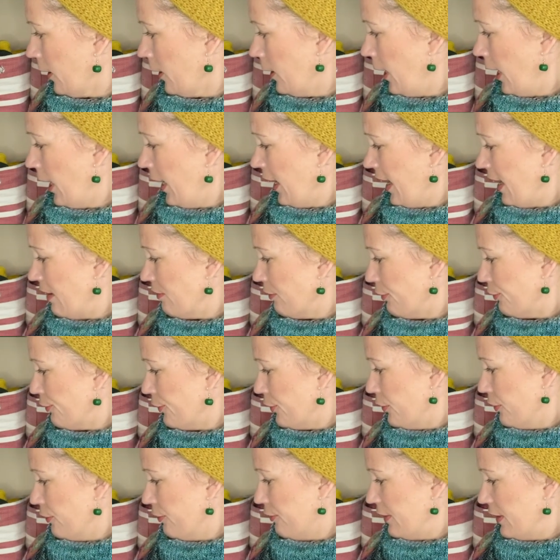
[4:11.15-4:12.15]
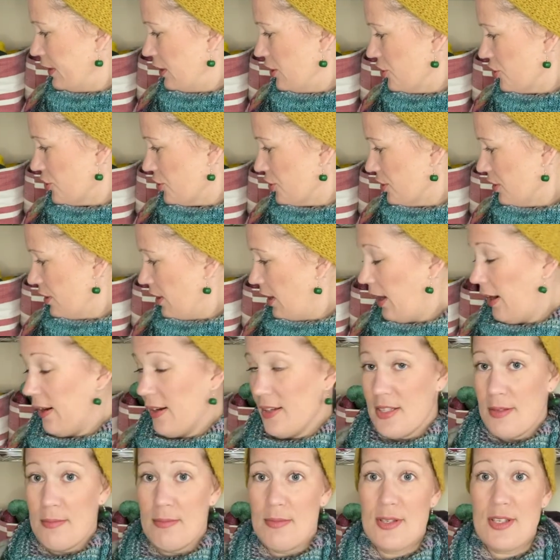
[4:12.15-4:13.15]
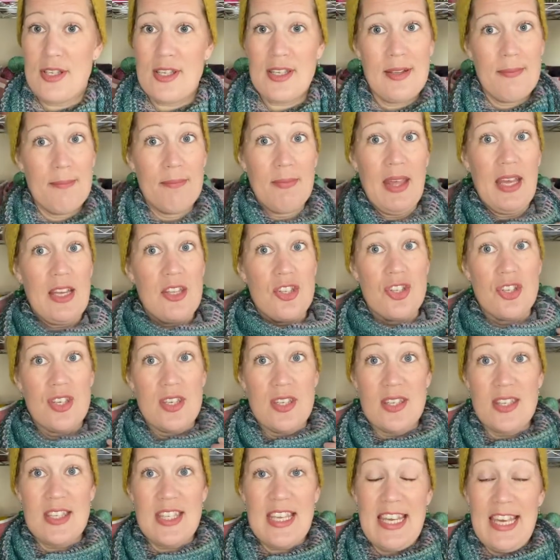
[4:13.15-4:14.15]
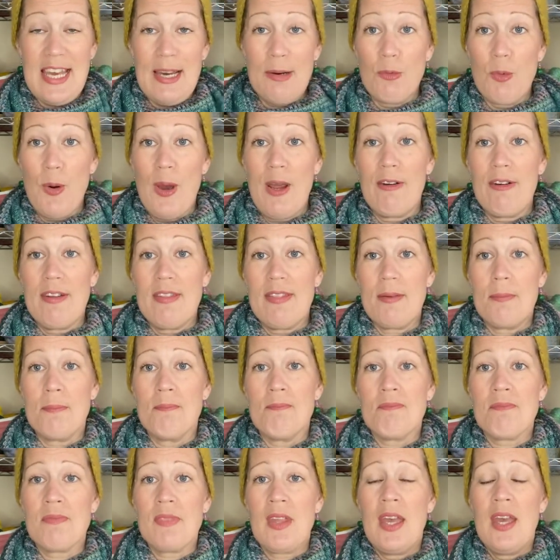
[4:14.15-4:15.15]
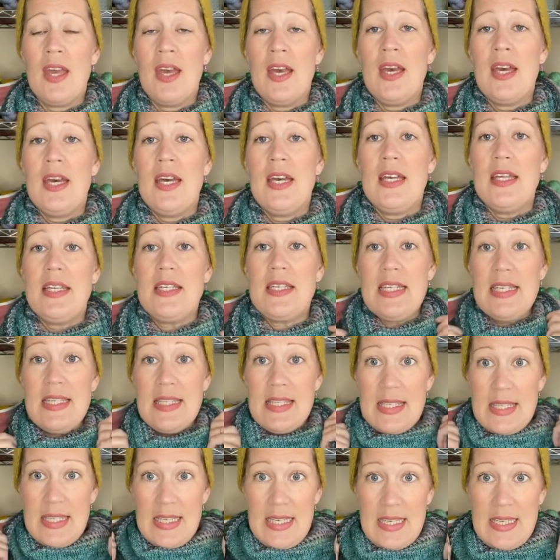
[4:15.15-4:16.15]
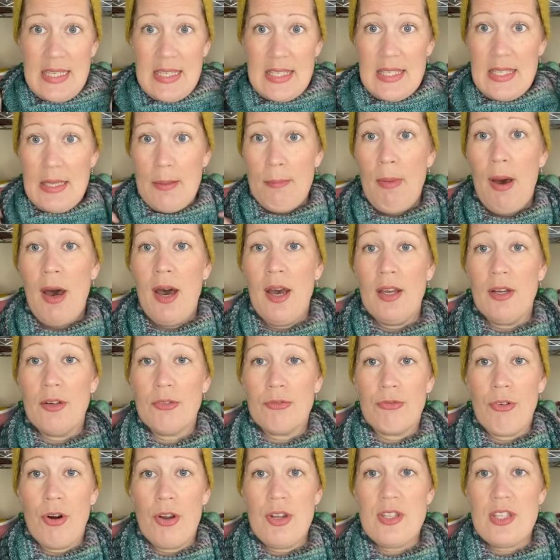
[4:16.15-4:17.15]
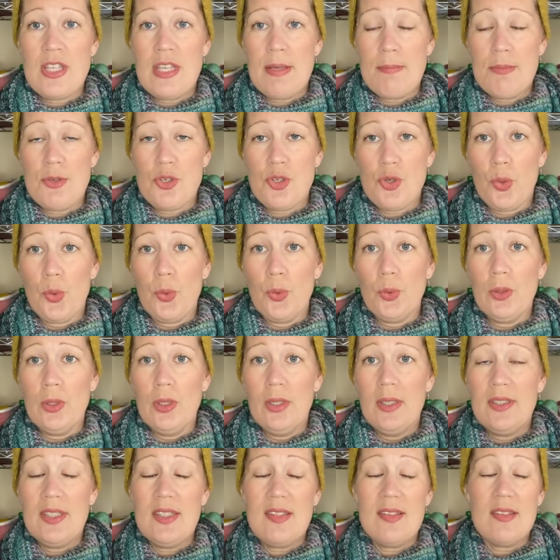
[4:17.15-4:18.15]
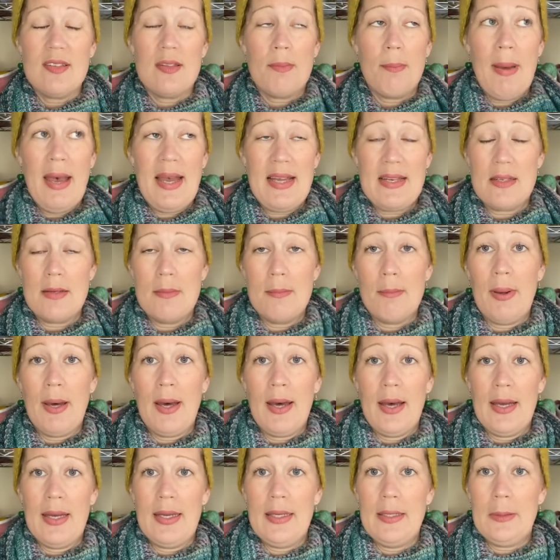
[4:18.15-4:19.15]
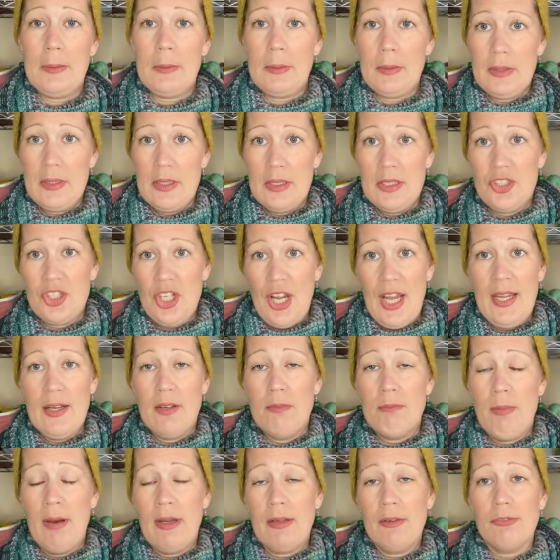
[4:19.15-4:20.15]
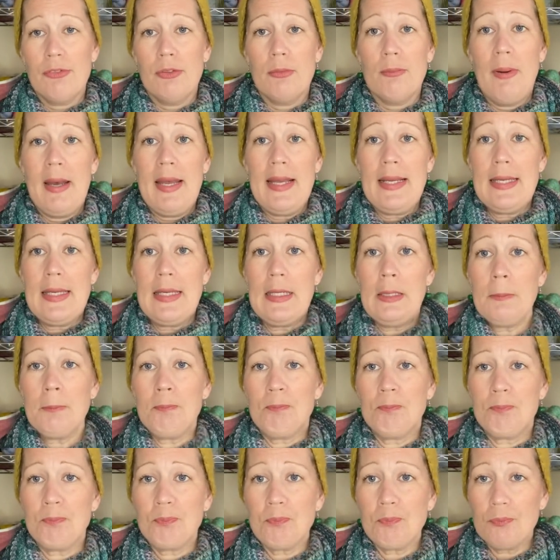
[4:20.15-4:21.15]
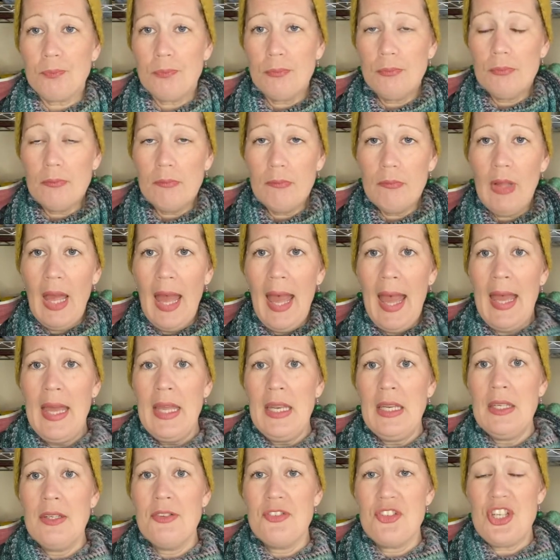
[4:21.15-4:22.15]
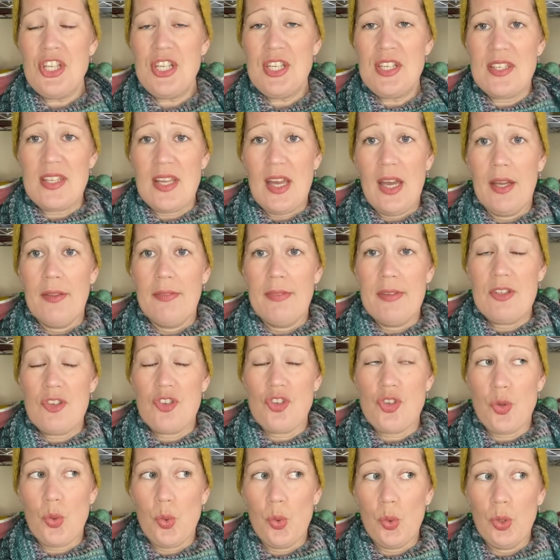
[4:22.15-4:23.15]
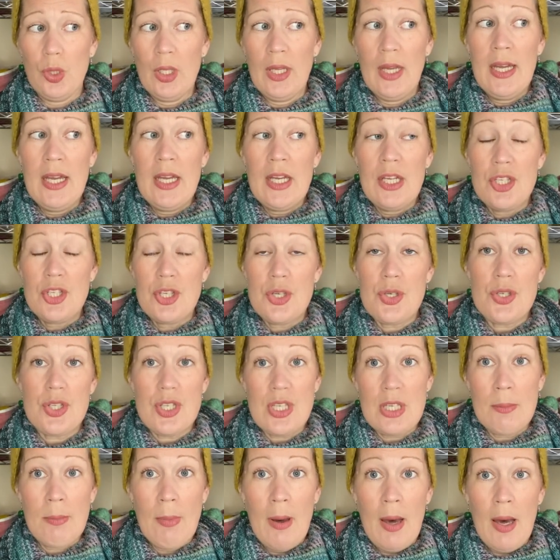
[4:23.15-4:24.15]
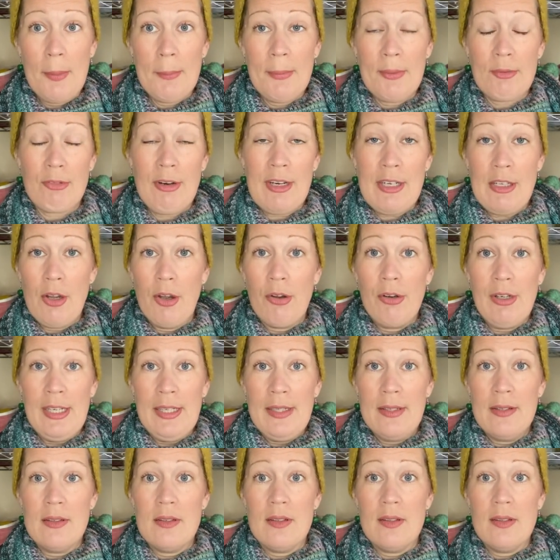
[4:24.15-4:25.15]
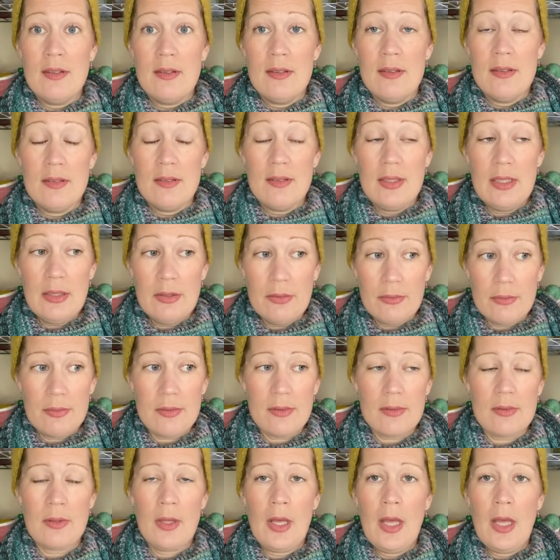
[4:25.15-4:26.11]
I have a few finished items. As you can see, I'm wearing them. This is my rose hip shawl. This is a pattern by Jane Mindful Making. And she designed this shawl using my merino linen singles.